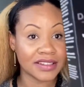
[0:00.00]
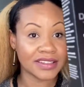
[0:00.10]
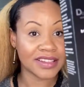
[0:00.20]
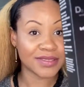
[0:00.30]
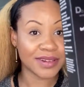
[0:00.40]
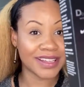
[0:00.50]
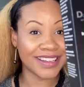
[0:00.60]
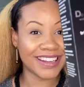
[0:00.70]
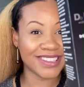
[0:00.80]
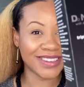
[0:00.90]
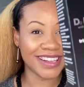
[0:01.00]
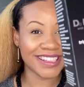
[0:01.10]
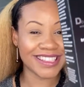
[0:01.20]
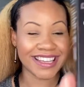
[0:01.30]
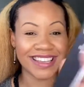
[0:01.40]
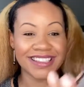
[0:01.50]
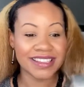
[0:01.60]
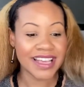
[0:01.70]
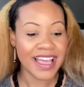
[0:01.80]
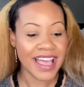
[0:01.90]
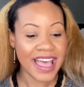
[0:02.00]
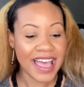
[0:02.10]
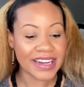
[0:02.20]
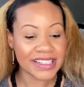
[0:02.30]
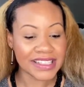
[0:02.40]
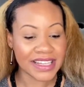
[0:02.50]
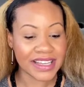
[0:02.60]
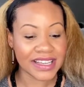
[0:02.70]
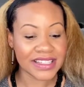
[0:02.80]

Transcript: That's what it says. And it says